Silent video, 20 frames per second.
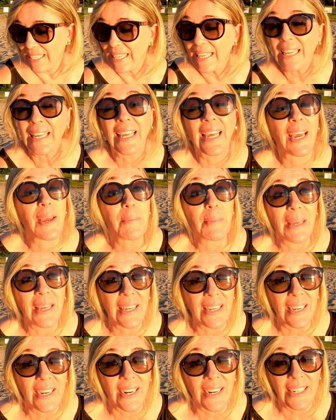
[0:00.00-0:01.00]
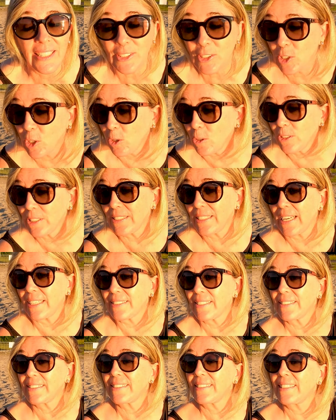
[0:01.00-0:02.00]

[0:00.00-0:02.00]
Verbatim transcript: He came here and told you that